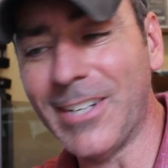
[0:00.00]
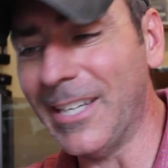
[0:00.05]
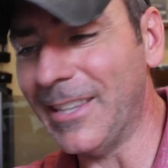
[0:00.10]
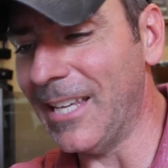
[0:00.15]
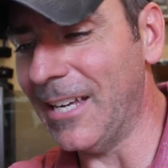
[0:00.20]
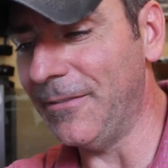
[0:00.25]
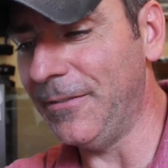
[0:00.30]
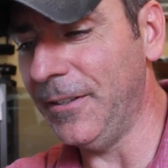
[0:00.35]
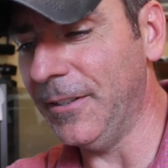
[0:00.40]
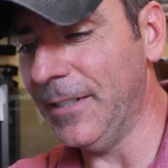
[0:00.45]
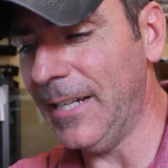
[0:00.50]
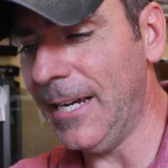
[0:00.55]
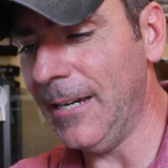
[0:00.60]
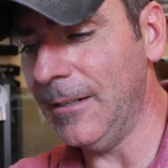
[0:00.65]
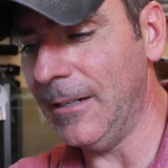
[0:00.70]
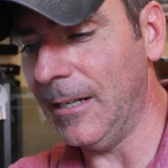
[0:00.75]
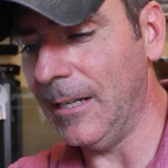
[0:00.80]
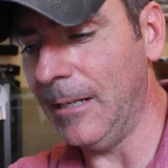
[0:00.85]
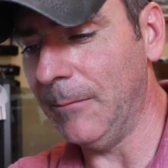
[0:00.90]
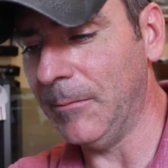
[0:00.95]
got that filled
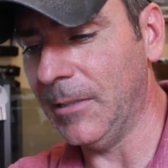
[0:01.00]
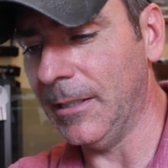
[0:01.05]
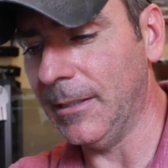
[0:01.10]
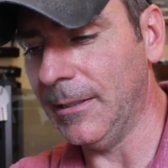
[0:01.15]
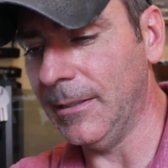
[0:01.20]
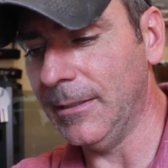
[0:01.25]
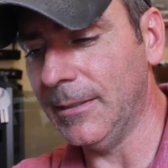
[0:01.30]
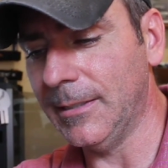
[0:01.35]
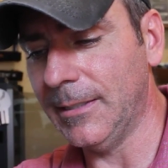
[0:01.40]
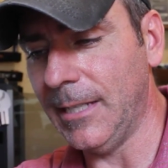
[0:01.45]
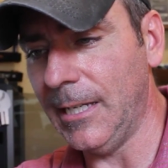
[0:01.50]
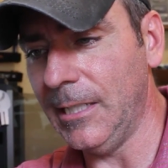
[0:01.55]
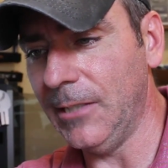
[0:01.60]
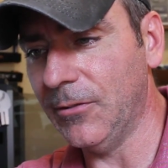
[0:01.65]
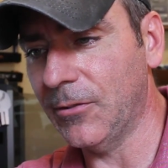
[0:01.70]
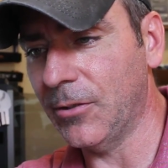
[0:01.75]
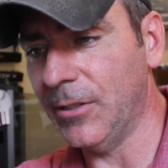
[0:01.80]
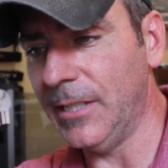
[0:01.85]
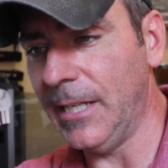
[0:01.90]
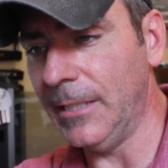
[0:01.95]
out. I'm clicking
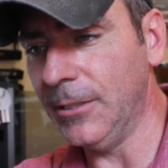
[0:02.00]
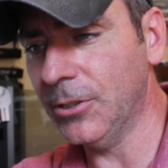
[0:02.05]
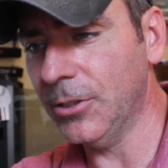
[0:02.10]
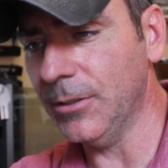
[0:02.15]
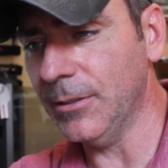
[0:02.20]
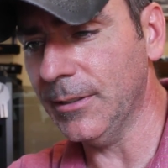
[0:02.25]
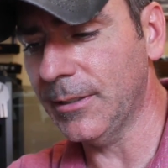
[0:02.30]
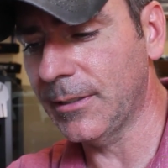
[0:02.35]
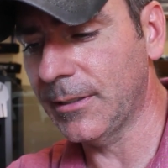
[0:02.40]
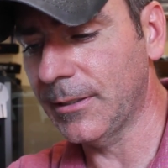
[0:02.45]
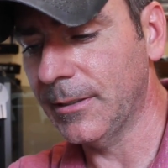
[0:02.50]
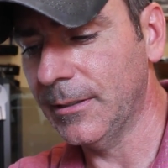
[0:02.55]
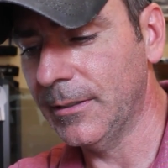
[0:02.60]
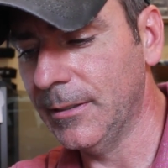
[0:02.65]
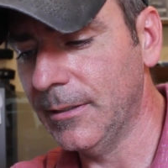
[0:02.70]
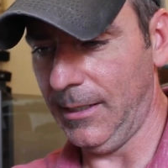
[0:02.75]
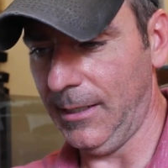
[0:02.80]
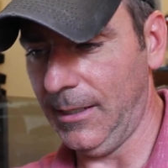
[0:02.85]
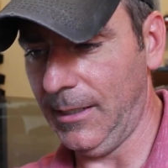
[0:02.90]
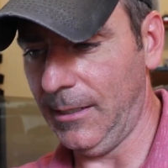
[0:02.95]
Save Credentials,
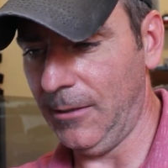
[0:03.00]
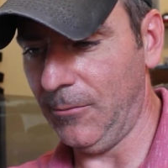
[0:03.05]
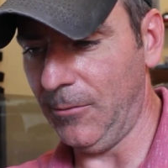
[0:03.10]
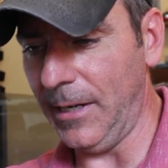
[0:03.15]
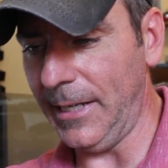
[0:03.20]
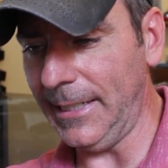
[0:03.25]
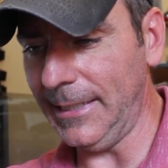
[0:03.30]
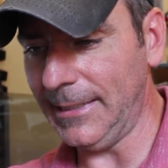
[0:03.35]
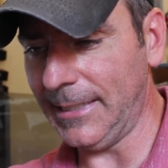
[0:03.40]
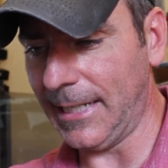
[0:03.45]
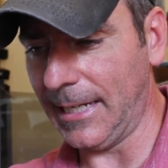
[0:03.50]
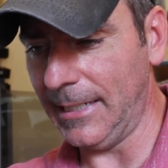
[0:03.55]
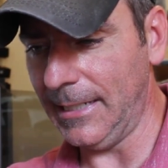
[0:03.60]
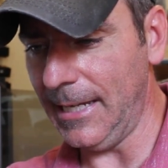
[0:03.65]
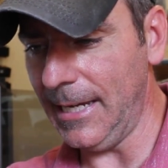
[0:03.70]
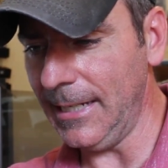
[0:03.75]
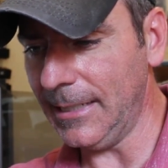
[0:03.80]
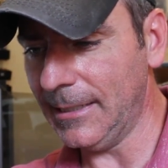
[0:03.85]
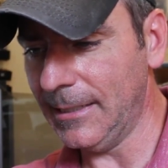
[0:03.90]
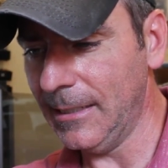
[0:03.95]
and ready to
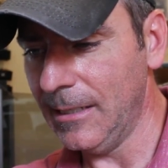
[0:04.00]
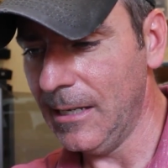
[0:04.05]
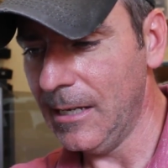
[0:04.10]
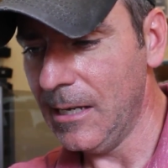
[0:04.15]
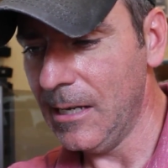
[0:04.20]
connect.